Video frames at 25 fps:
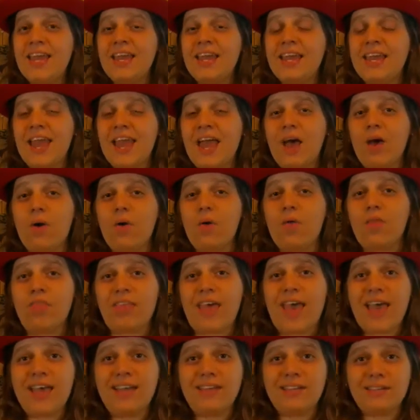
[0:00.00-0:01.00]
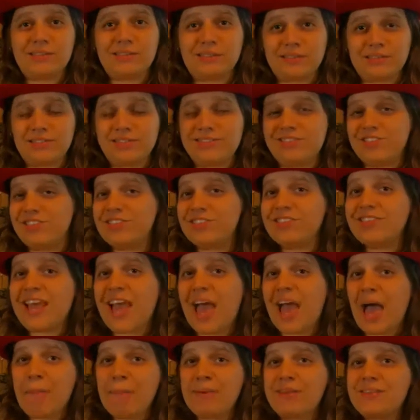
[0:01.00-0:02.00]
Now, that just
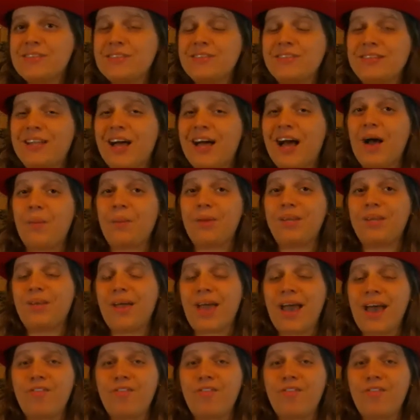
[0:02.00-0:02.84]
happens a lot when you